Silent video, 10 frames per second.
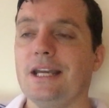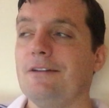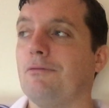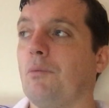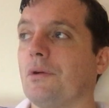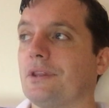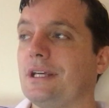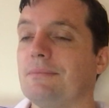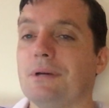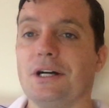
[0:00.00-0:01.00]
if what
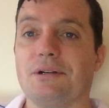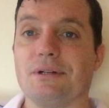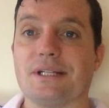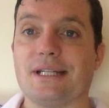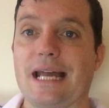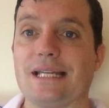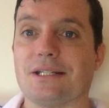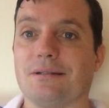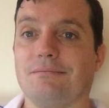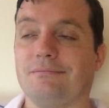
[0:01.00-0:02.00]
the murderer
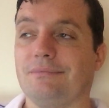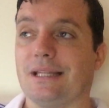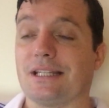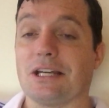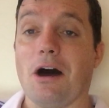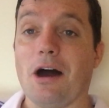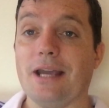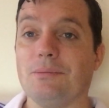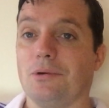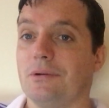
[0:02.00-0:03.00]
says at the
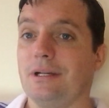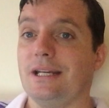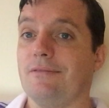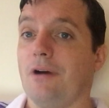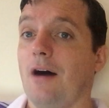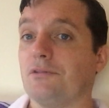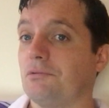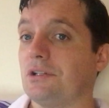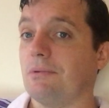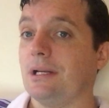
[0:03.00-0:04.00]
time or even
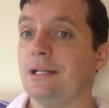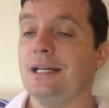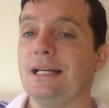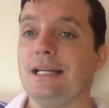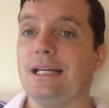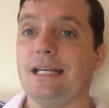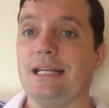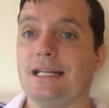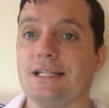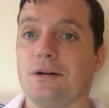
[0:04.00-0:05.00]
afterwards when
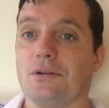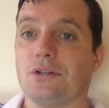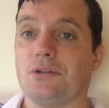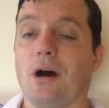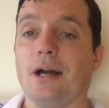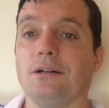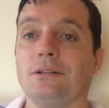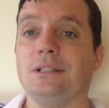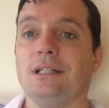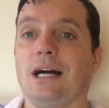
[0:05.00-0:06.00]
he is on
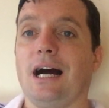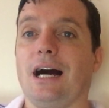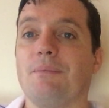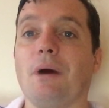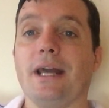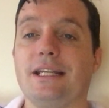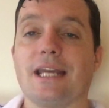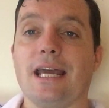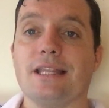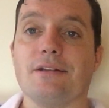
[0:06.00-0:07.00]
trial uh, might
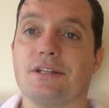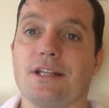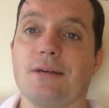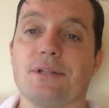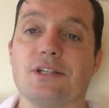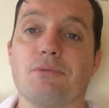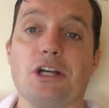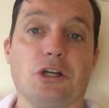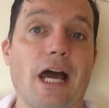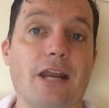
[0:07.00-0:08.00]
indicate that sometimes there's
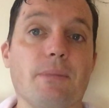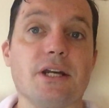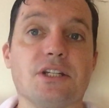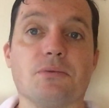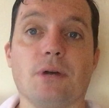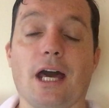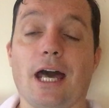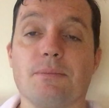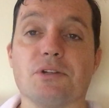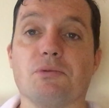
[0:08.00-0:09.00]
racial animus,
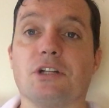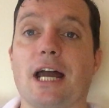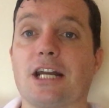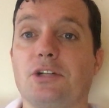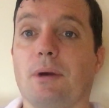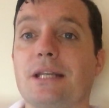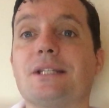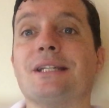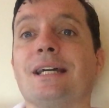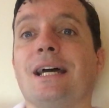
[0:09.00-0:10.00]
animus which
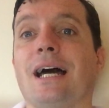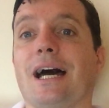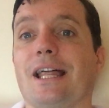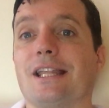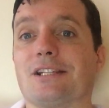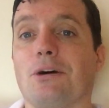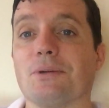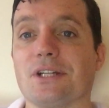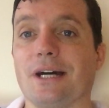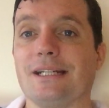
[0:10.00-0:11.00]
actuates uh, this
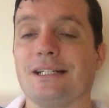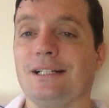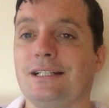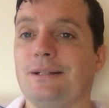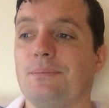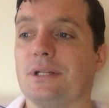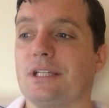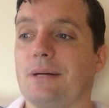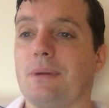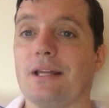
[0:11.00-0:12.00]
homicide.
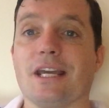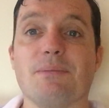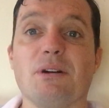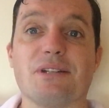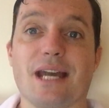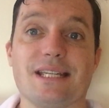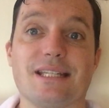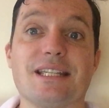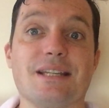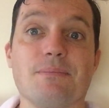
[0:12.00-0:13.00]
But um, I think in most cases
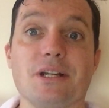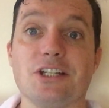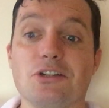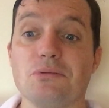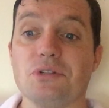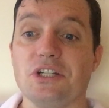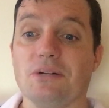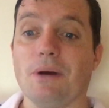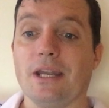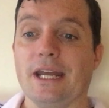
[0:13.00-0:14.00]
it's simply to
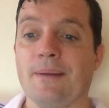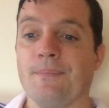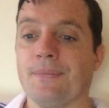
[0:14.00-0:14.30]
steal money.